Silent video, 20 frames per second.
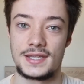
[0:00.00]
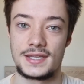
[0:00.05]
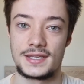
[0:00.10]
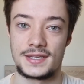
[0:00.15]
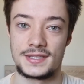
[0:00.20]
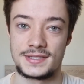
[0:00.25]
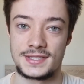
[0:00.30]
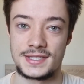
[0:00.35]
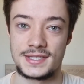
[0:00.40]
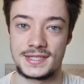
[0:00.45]

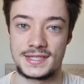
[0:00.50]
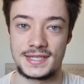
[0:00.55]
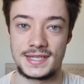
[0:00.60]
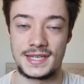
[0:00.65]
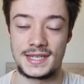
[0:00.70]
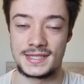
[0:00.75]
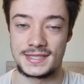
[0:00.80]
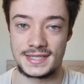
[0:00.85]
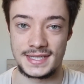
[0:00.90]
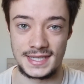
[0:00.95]
Consistency
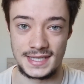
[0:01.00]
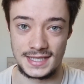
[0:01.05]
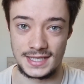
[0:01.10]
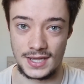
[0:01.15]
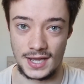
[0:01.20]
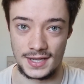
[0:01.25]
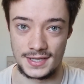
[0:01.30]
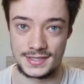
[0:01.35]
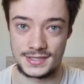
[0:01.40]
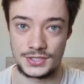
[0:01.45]
is key,
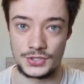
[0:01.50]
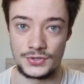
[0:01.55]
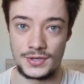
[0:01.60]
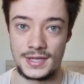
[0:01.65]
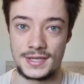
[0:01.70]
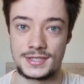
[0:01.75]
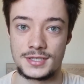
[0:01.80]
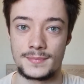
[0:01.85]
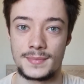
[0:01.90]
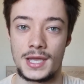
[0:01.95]
guys. You
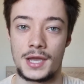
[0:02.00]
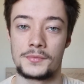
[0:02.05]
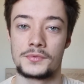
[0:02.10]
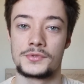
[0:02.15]
need to be able